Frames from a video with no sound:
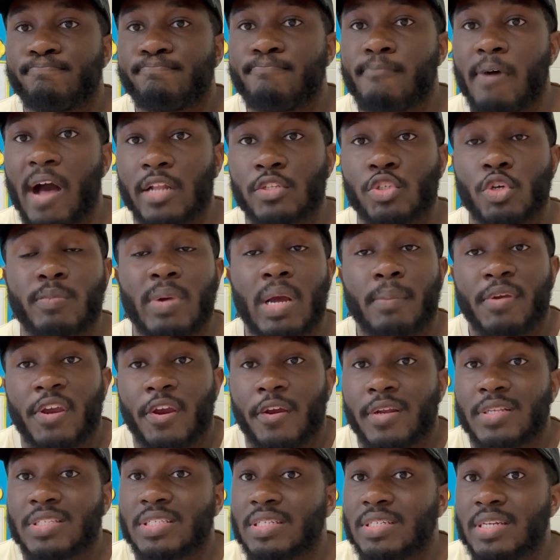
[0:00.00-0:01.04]
I told my
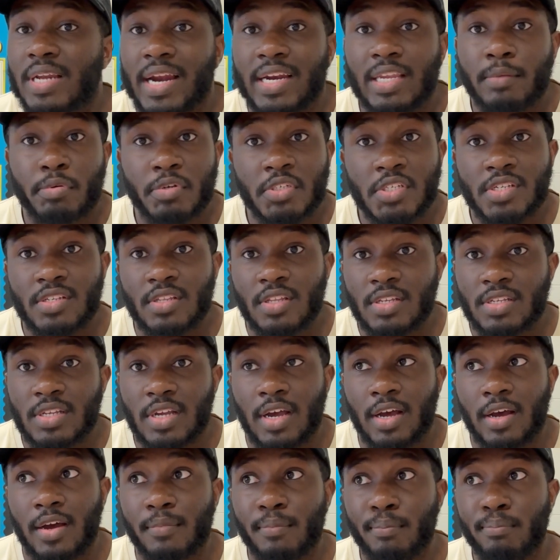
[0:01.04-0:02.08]
parents 90% of the
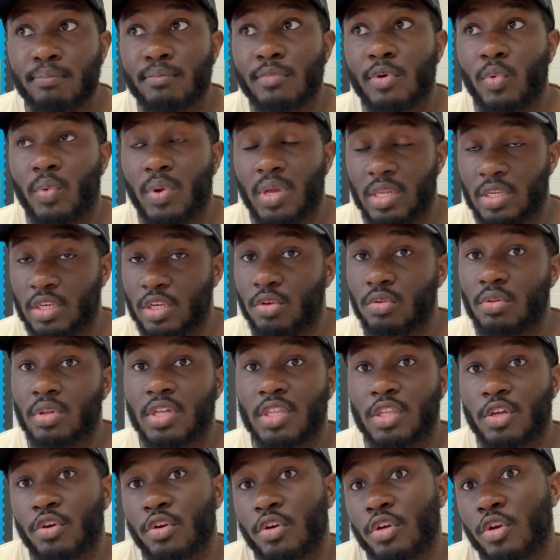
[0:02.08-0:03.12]
time, when you look
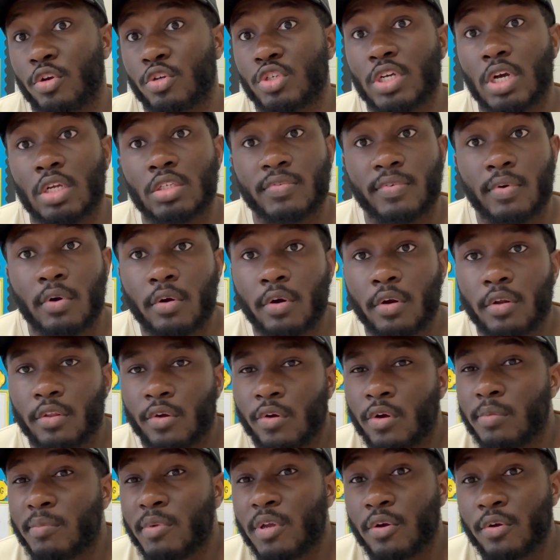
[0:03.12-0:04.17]
at your child's folder, they're
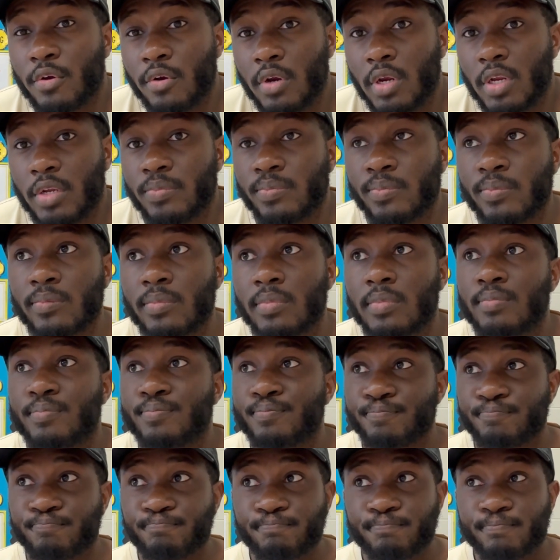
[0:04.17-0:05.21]
going to be on green.
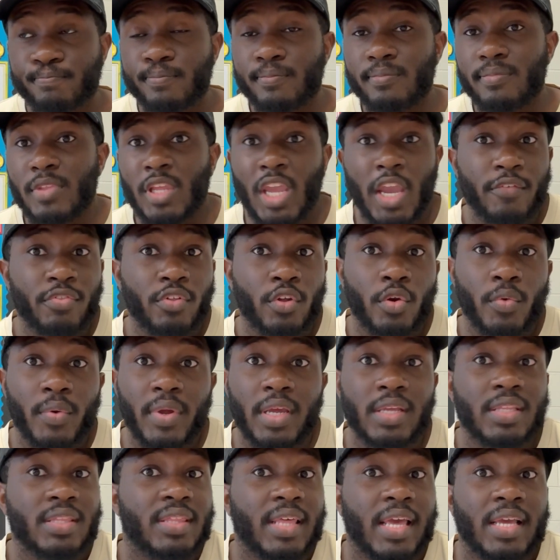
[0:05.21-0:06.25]
If they're
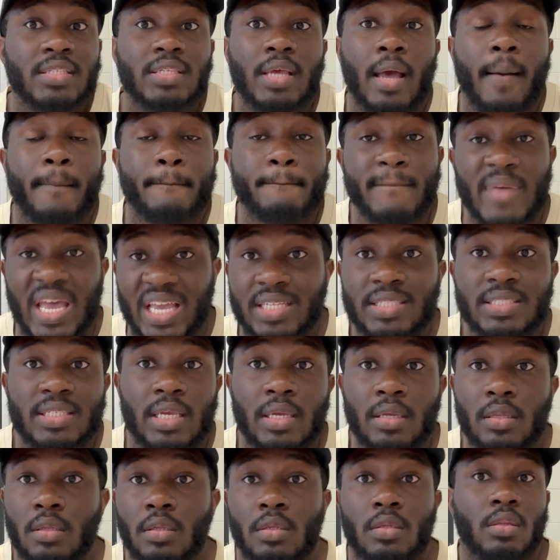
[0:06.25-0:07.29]
doing things
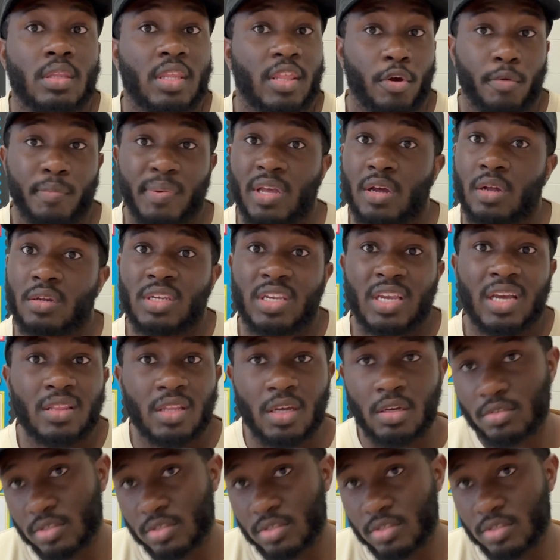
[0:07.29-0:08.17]
amazing, they'll be on yellow